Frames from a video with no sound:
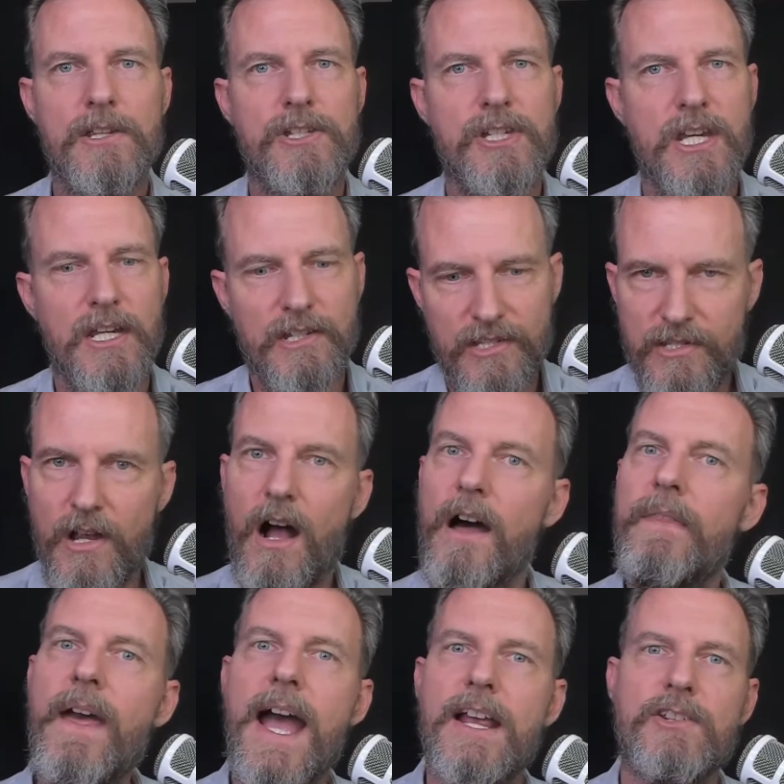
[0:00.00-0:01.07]
She
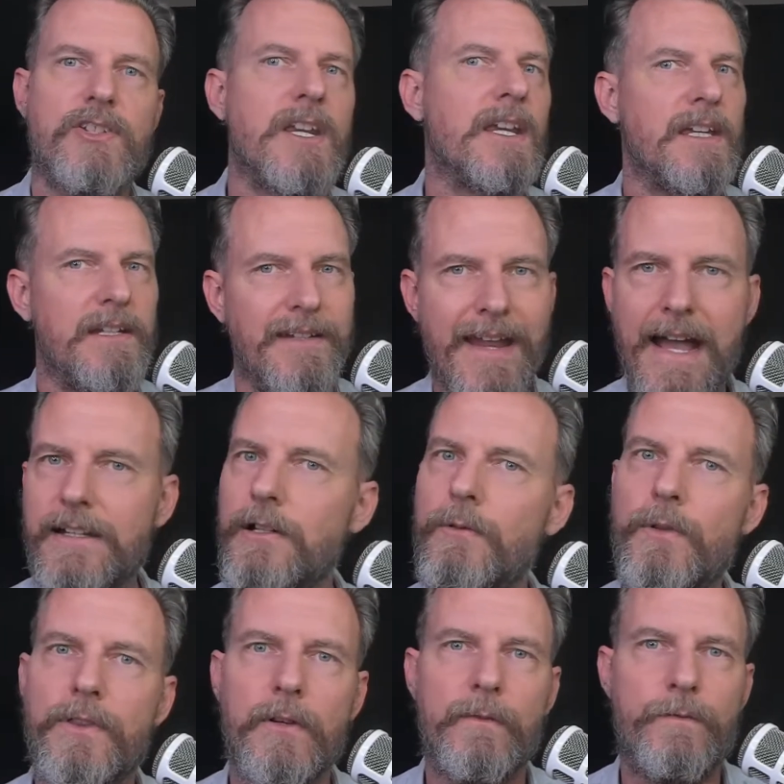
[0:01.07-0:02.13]
saw that, she connected
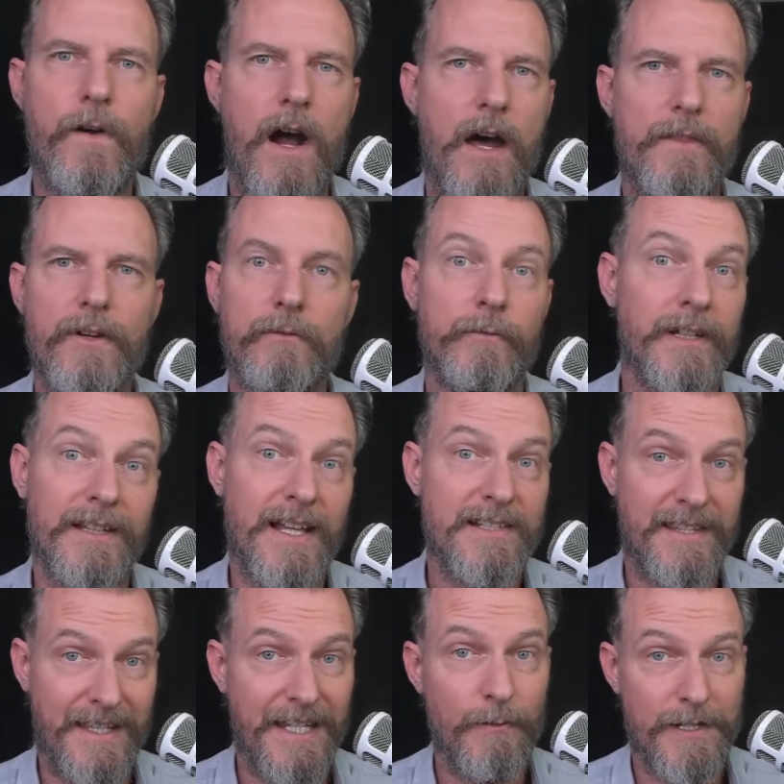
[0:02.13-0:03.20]
with her father,
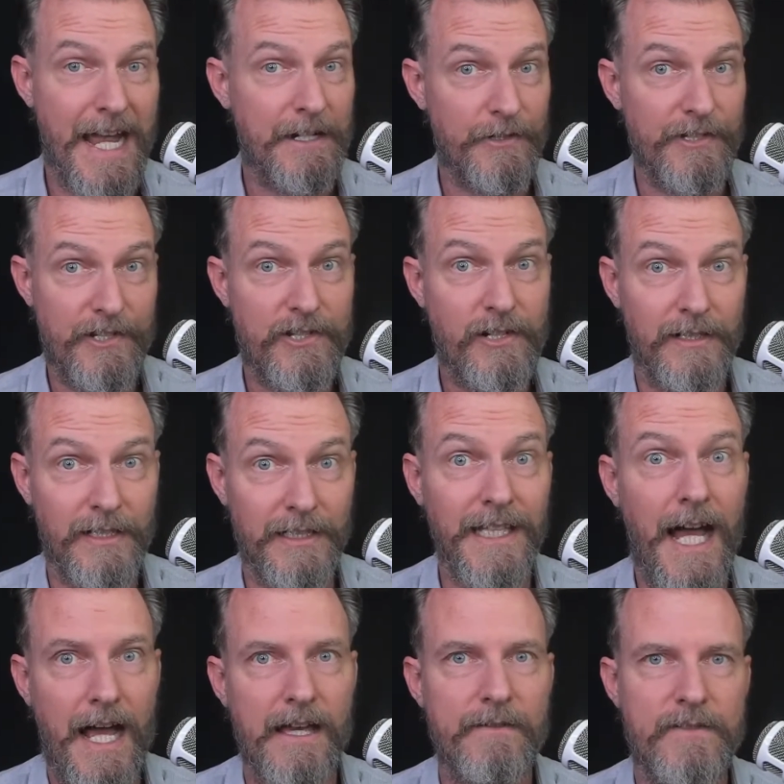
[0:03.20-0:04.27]
realizing that he was actually still
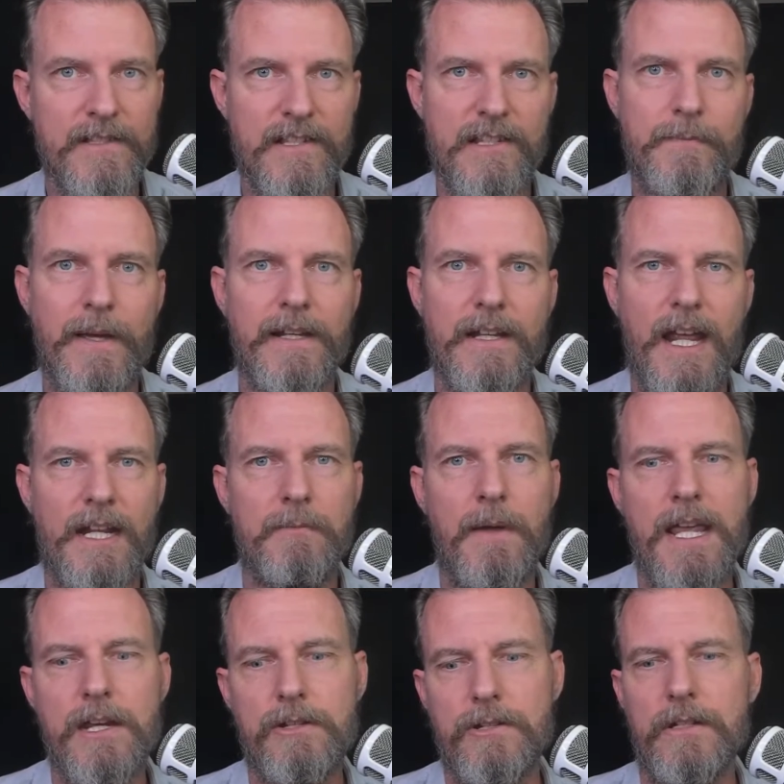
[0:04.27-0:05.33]
alive in suspended
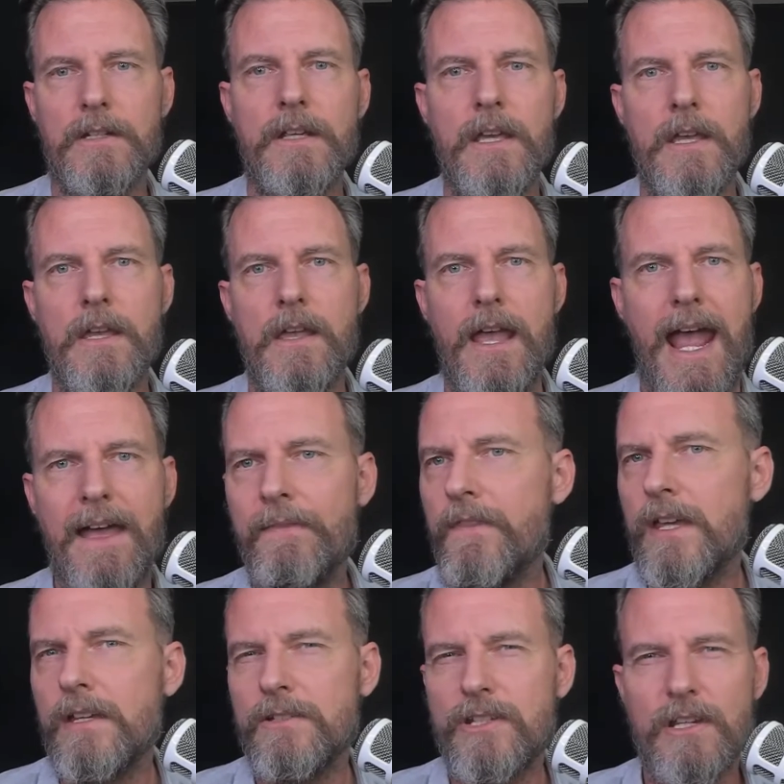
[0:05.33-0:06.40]
animation, and
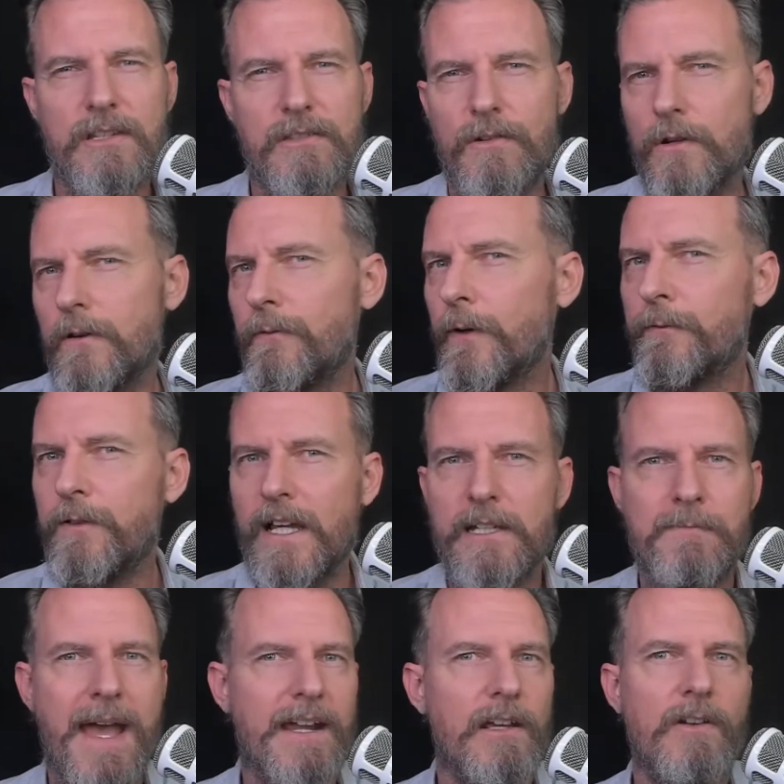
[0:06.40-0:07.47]
then just sort of
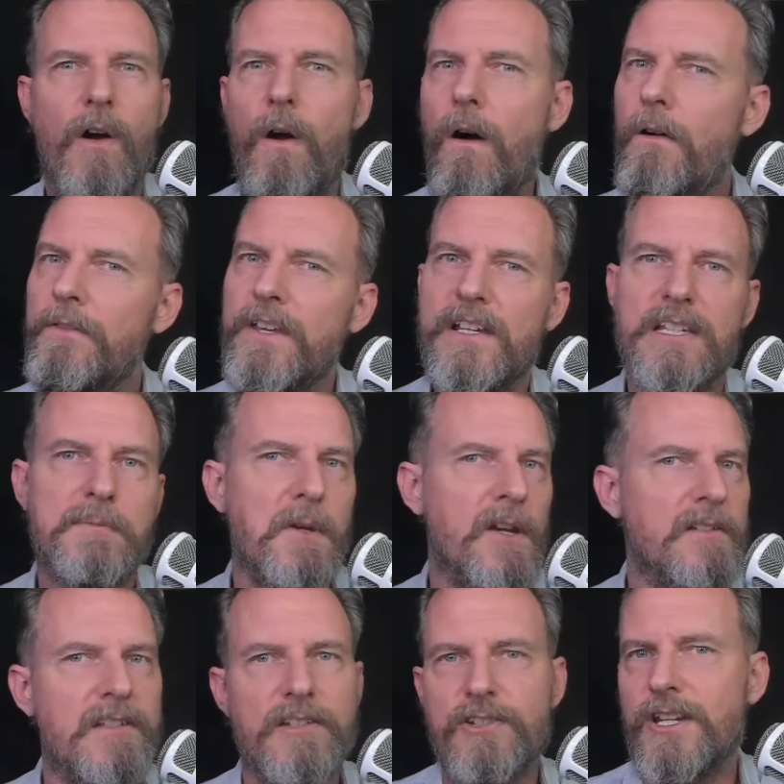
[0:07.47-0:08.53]
reflected back on all the
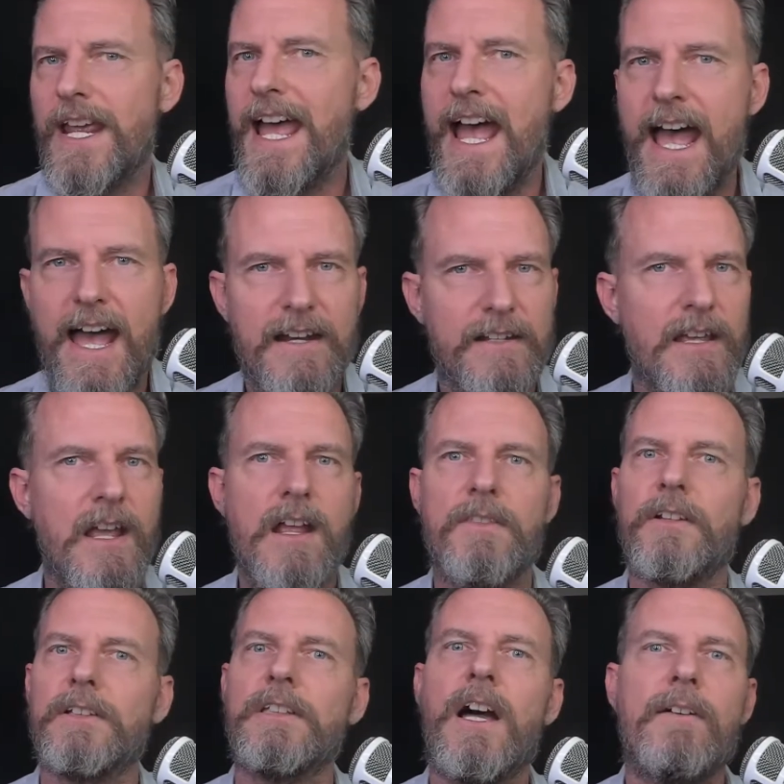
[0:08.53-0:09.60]
experiences she had,
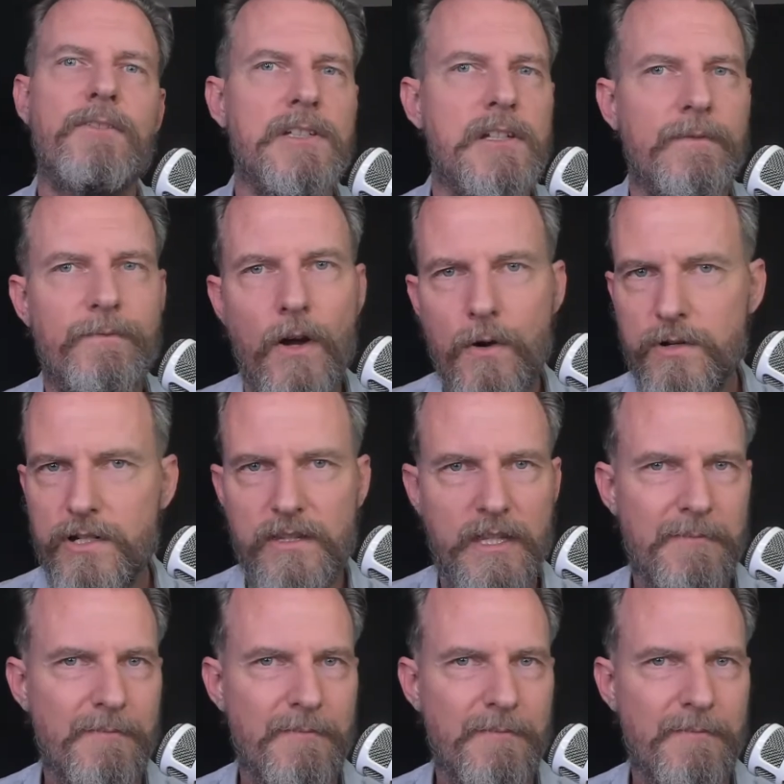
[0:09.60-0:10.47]
the love and devotion